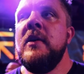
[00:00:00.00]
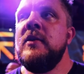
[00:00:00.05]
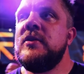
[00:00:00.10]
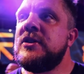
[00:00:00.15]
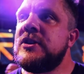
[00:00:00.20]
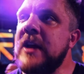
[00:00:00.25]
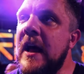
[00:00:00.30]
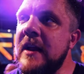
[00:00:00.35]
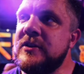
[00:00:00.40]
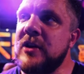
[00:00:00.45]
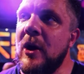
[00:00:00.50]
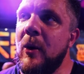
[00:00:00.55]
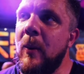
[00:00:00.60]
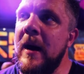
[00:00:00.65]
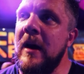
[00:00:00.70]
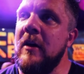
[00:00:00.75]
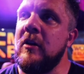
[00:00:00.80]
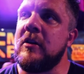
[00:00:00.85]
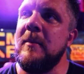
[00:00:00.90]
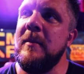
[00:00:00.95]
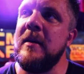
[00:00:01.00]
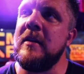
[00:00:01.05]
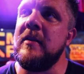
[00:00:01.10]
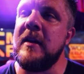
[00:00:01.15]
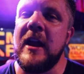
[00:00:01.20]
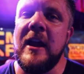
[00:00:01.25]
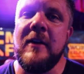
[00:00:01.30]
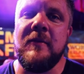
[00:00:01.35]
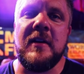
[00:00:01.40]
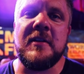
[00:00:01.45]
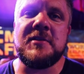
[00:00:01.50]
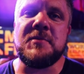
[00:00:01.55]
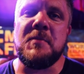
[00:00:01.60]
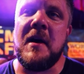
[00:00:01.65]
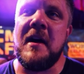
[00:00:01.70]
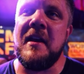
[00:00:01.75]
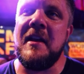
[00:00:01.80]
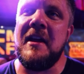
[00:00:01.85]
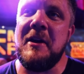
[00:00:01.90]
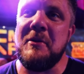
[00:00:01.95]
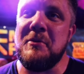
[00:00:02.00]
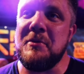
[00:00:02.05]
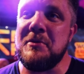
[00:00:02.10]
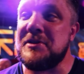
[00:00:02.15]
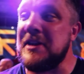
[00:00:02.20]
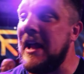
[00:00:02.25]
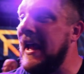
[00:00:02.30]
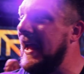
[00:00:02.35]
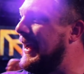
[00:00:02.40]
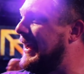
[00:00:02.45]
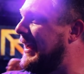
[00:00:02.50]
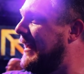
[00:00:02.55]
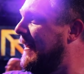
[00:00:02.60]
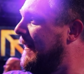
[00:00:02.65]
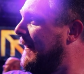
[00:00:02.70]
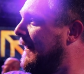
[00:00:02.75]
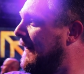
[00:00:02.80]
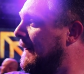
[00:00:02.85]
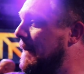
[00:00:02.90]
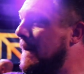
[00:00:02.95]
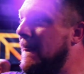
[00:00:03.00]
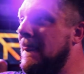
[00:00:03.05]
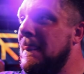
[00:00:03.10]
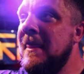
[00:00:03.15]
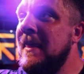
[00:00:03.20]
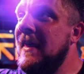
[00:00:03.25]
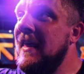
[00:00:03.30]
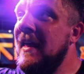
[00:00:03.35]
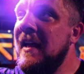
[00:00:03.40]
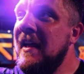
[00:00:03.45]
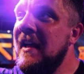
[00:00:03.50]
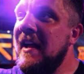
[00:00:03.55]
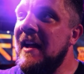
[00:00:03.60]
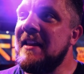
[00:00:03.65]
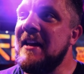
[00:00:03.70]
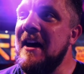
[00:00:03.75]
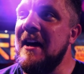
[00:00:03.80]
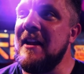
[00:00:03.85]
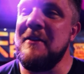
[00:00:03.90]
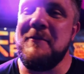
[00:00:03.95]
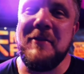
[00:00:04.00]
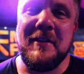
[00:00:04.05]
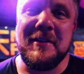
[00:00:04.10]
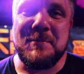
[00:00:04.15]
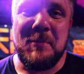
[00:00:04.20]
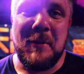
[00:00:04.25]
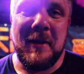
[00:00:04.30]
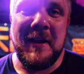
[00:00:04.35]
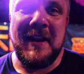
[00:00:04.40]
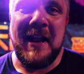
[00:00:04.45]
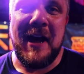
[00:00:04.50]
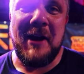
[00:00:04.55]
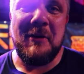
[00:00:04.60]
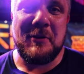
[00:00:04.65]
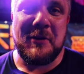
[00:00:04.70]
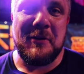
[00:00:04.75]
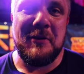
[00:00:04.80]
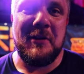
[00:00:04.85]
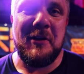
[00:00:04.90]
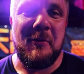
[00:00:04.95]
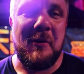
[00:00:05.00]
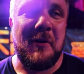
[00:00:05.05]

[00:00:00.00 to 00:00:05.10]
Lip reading: Such a welcoming they gave us, man. It was like, I can't even explain how good it